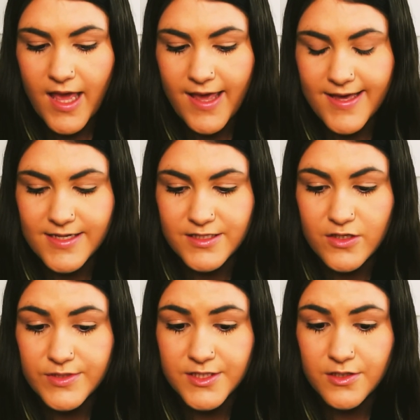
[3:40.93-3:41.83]
And
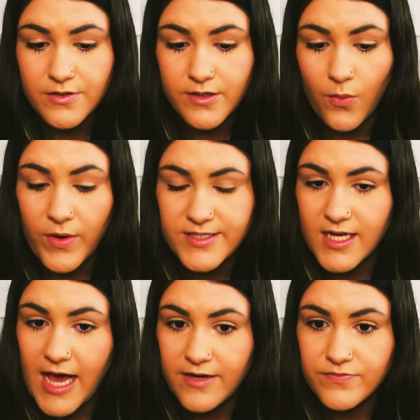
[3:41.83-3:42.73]
he was going to
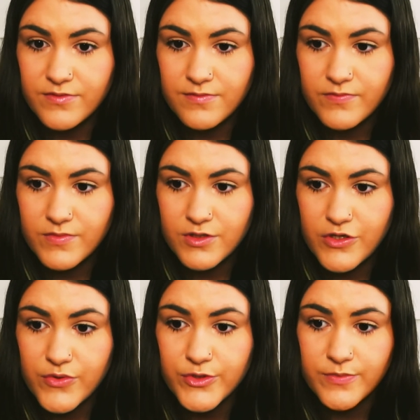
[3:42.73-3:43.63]
kind of
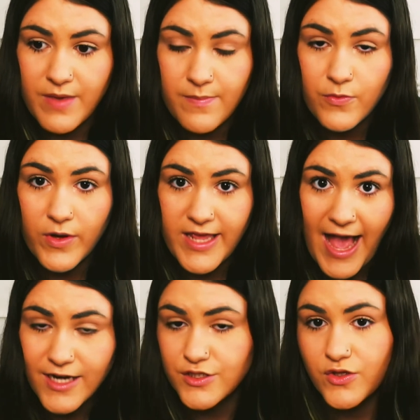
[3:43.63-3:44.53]
choose maybe what he
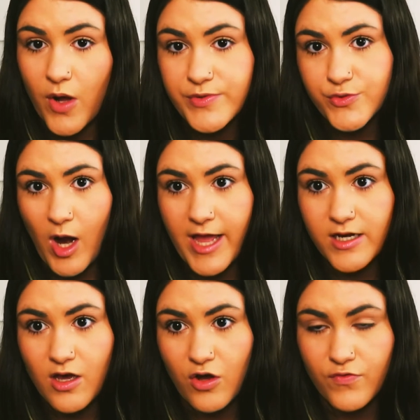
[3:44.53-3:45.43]
actually thought was
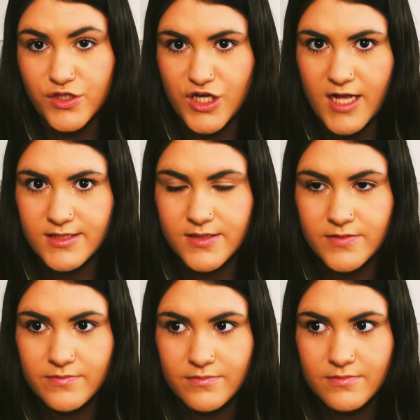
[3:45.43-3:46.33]
right over just
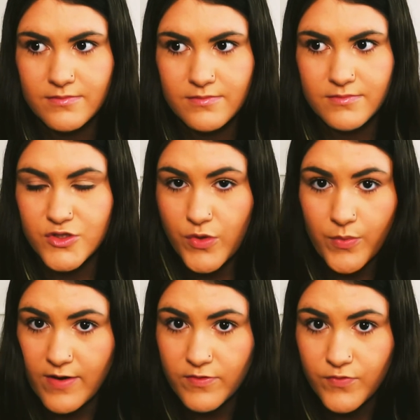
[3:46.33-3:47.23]
doing
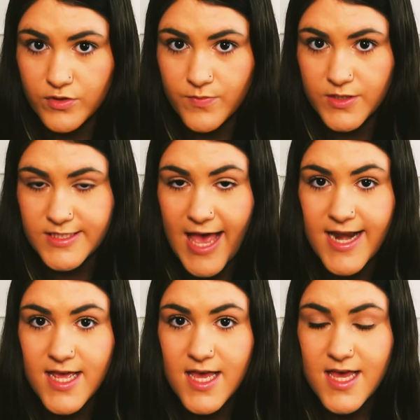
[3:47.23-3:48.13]
whatever Voldemort
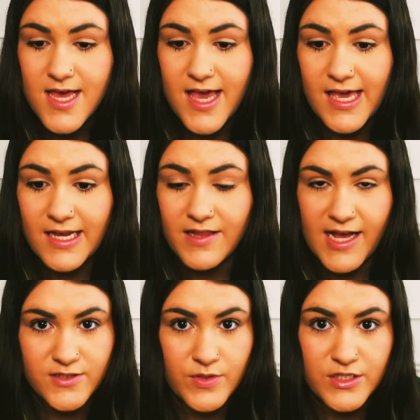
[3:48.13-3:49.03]
said. And
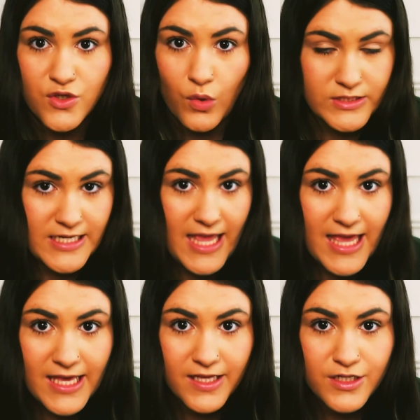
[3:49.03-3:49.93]
that's when his golden
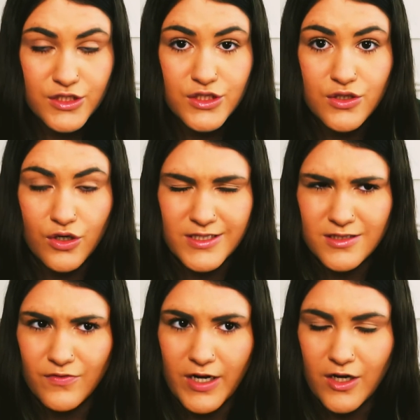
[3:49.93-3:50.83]
hand, or his
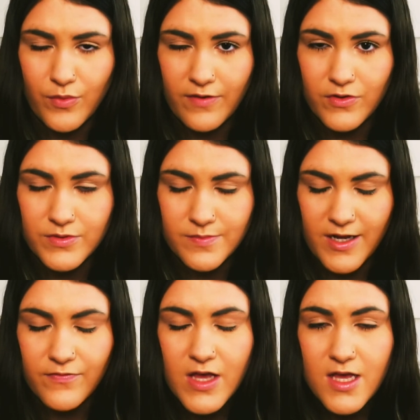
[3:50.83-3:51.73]
silver hand, or whatever it was
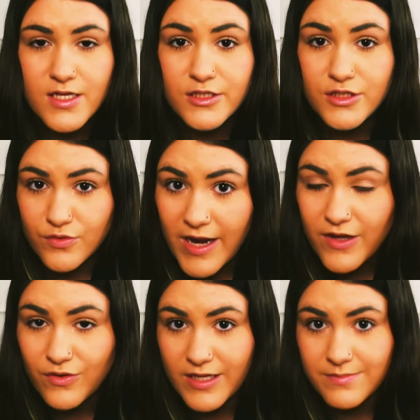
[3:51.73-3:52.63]
made of,
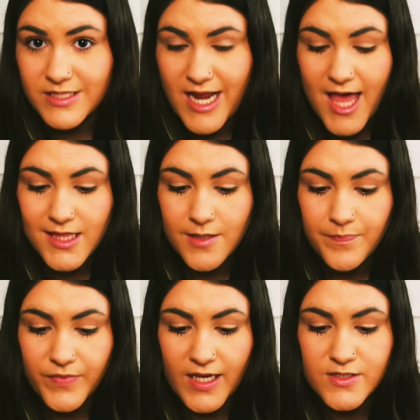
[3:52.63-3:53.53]
strangled him to death.
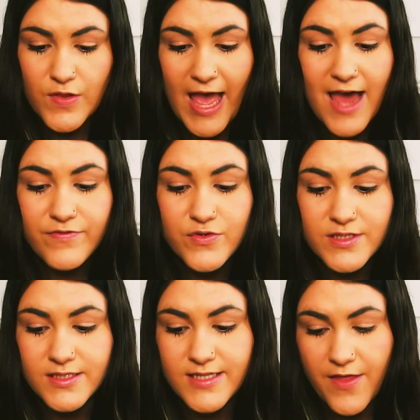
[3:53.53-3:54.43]
And so the hat views
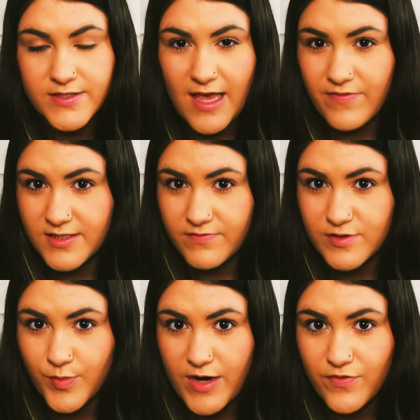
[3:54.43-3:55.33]
this death as evidence of
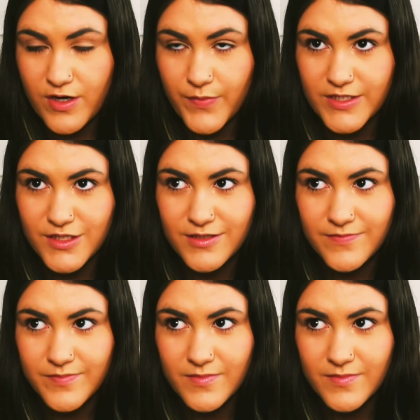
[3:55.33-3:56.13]
his bravery, which,